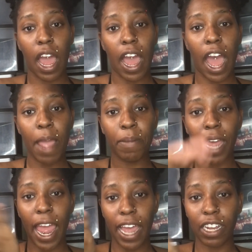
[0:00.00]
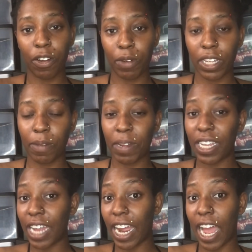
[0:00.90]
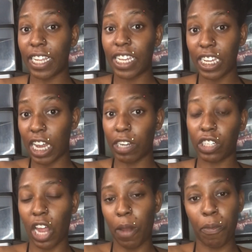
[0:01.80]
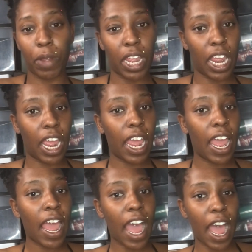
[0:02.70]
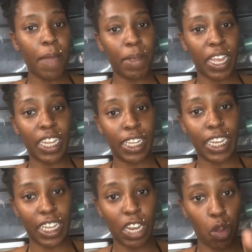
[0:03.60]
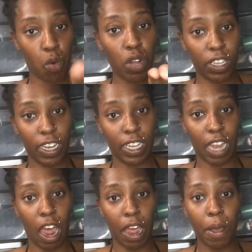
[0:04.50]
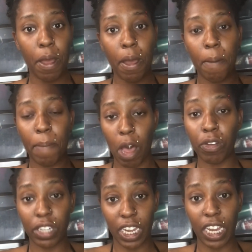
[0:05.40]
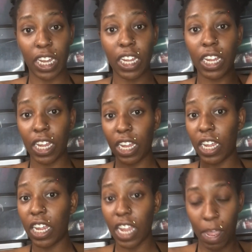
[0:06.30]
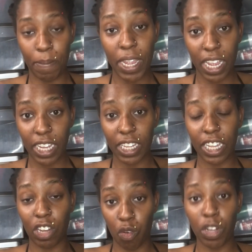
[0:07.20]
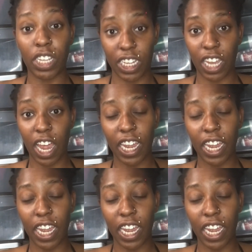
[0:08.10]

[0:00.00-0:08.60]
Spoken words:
hype the algorithm because I got TikTok shop when I've been consistent on TikTok, posting and being consistent on TikTok,